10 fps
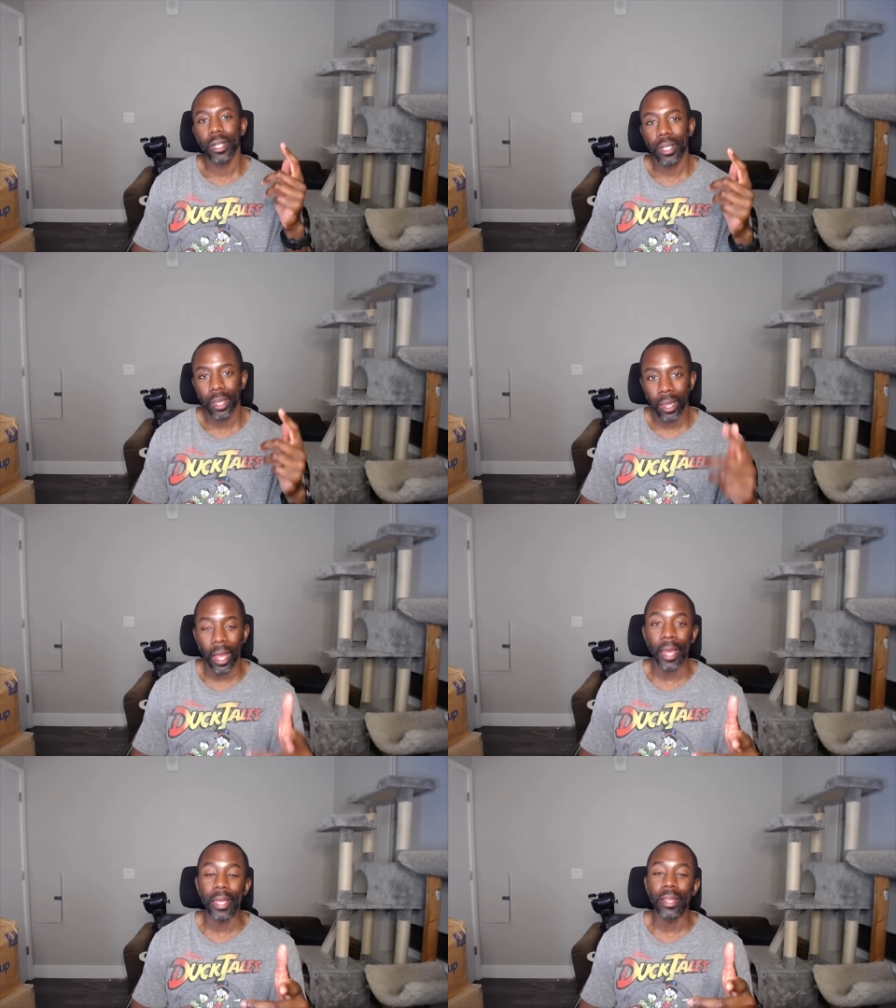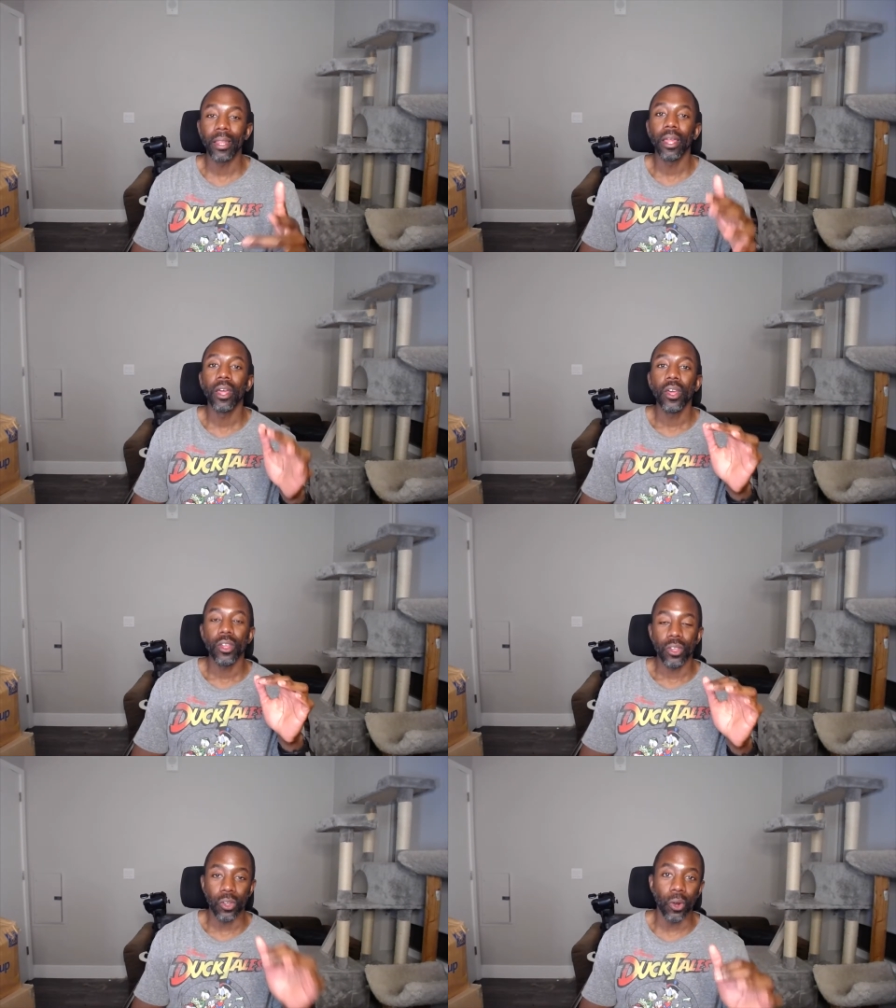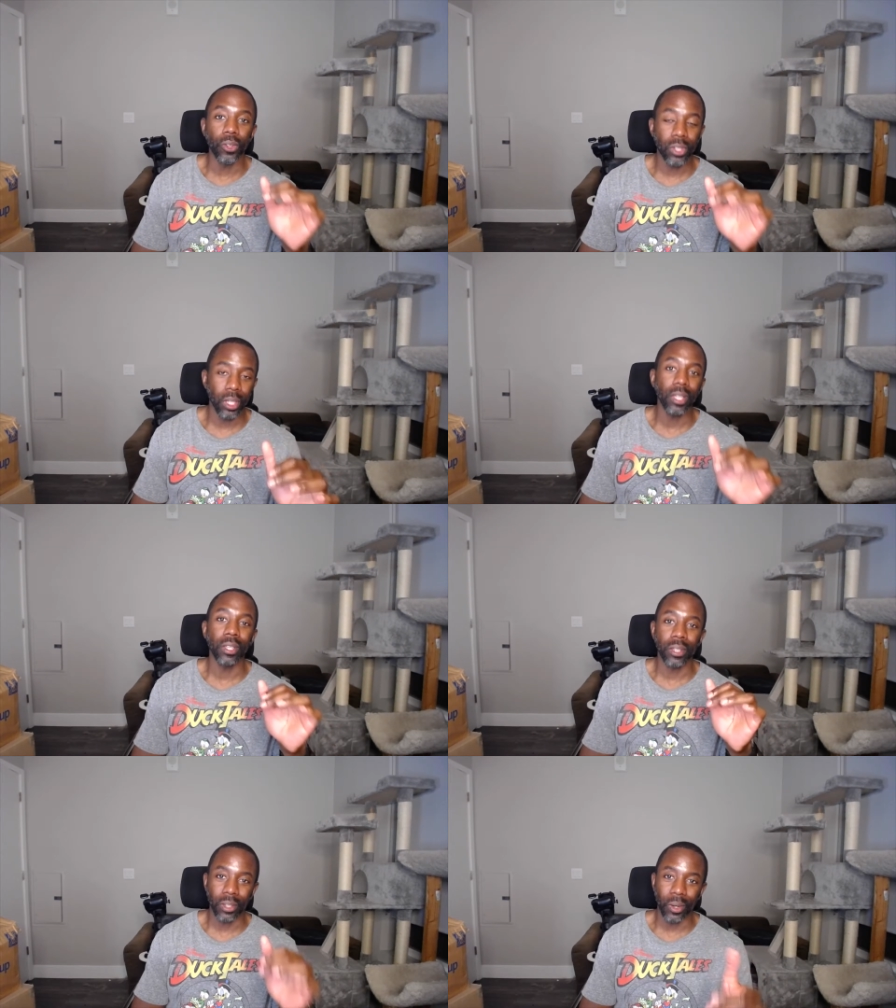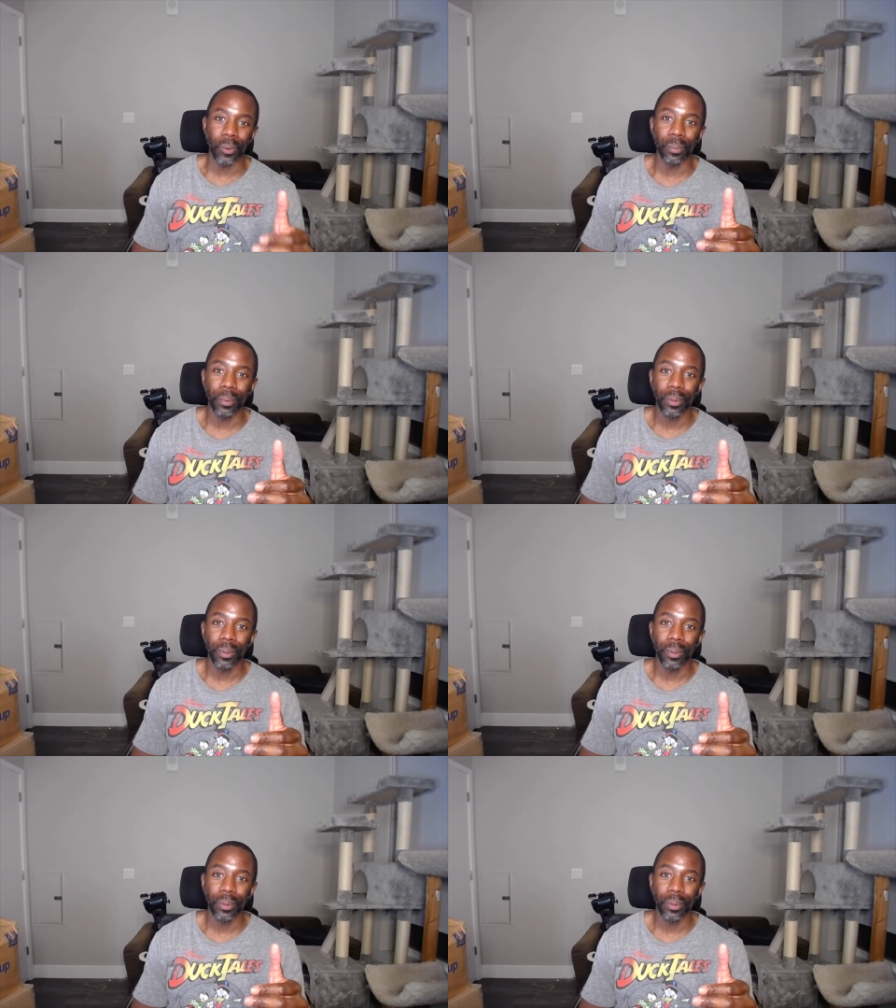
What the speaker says: light your telescope